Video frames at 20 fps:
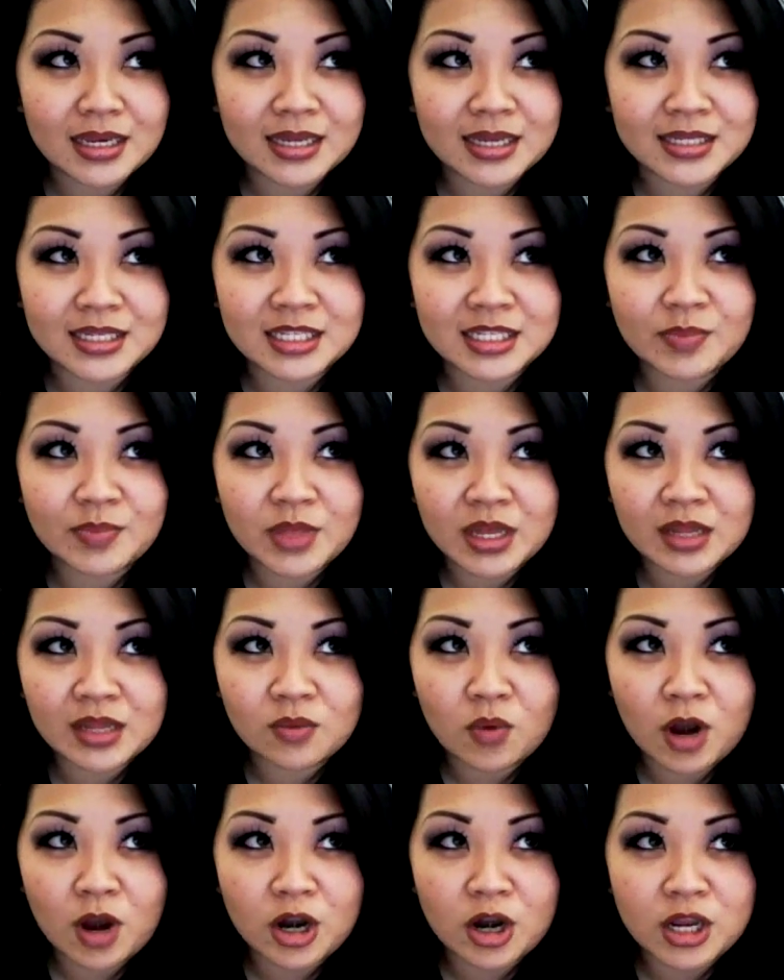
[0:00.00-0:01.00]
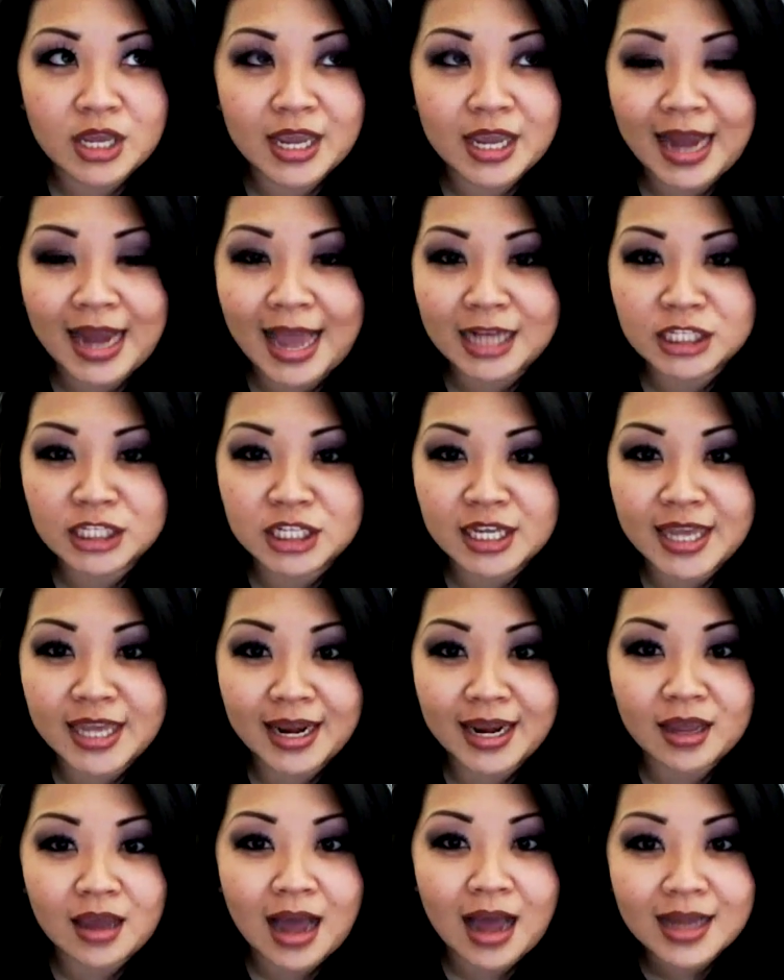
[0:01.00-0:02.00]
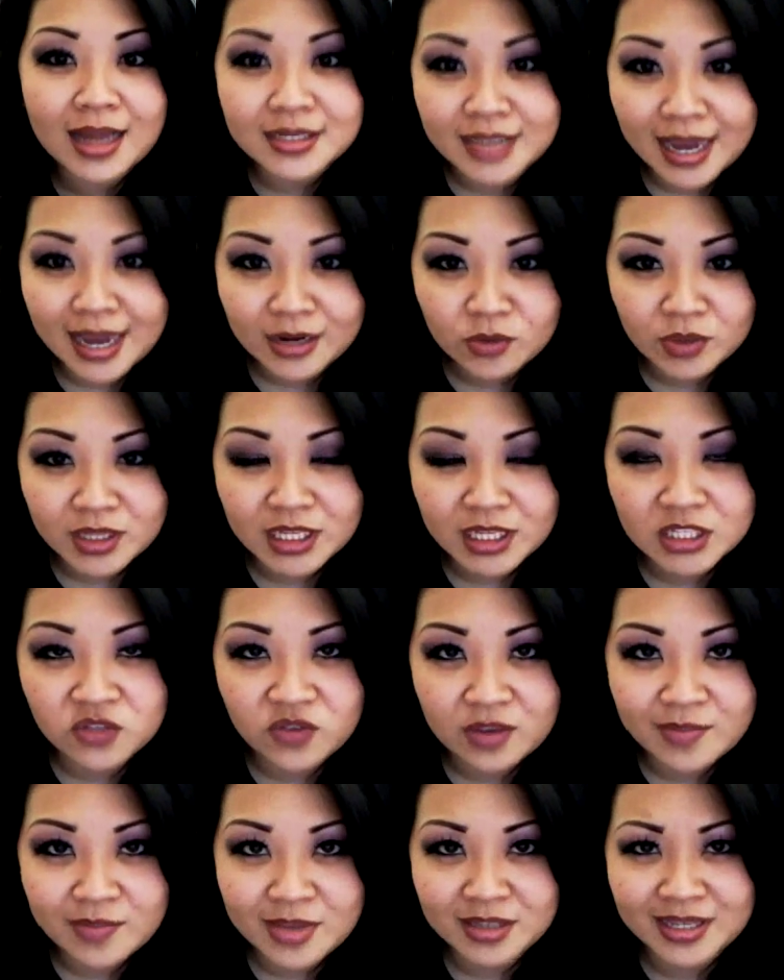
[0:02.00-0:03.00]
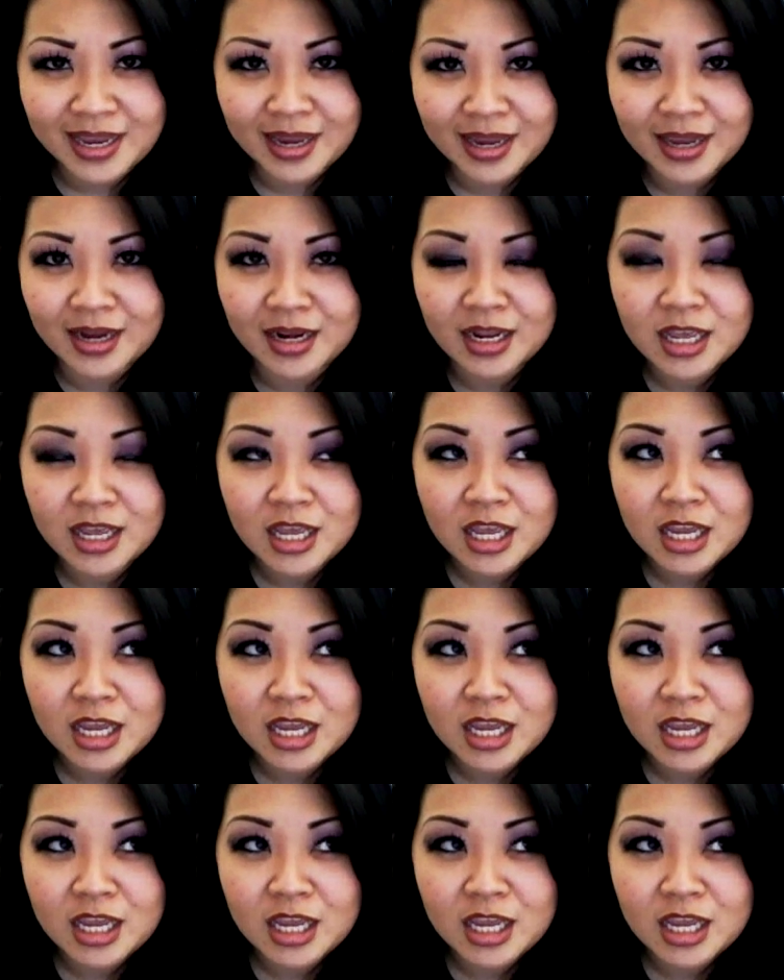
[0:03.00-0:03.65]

Is it something where he can actually get in contact with these females, like in,